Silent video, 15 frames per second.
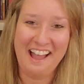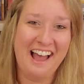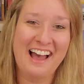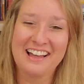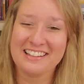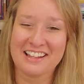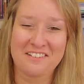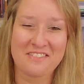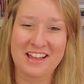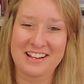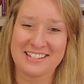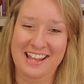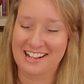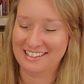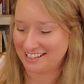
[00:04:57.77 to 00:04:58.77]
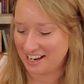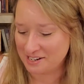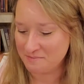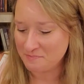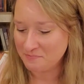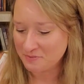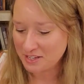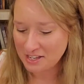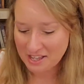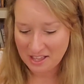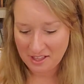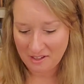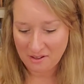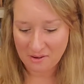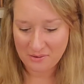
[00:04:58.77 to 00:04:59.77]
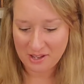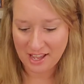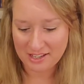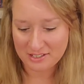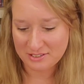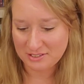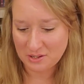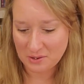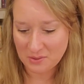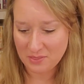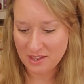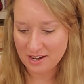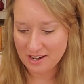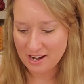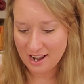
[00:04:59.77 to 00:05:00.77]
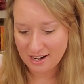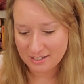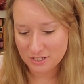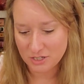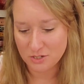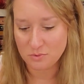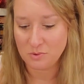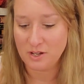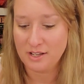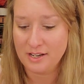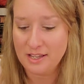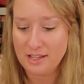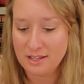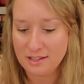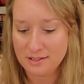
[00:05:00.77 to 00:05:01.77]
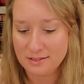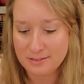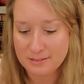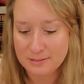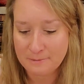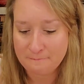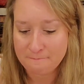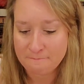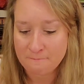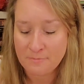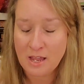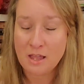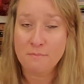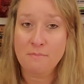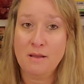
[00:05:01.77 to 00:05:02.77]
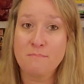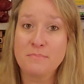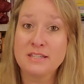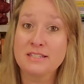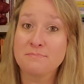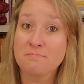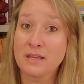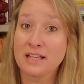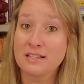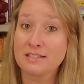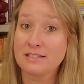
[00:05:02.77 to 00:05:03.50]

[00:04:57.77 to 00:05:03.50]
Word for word: I love that tagline. Okay, so the next one is my biggest